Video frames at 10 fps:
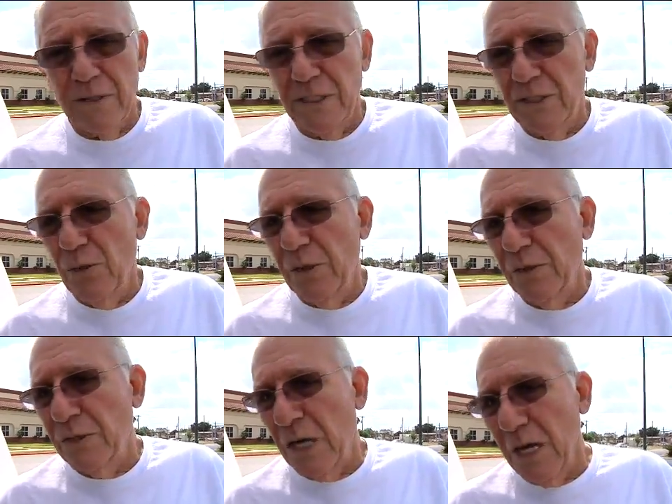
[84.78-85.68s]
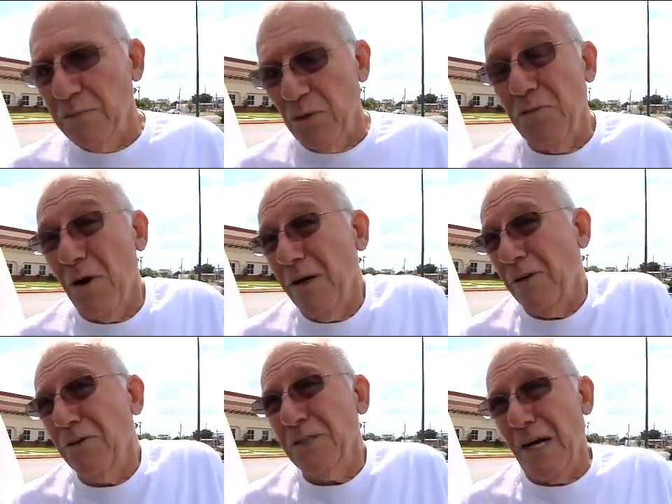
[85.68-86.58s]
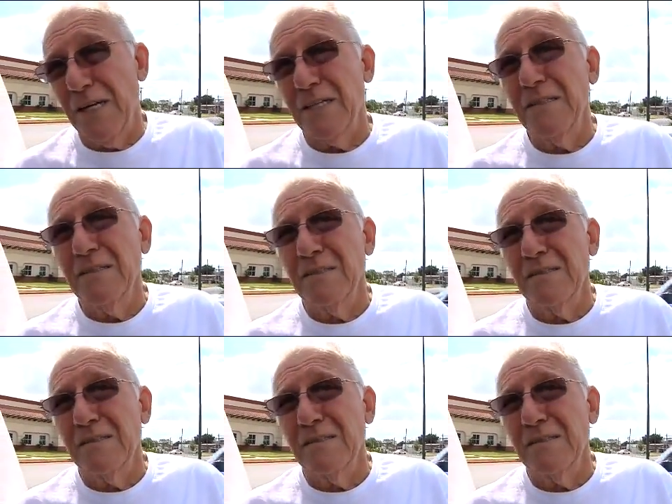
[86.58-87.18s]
Marcy's doing a good job so far. It looks like it.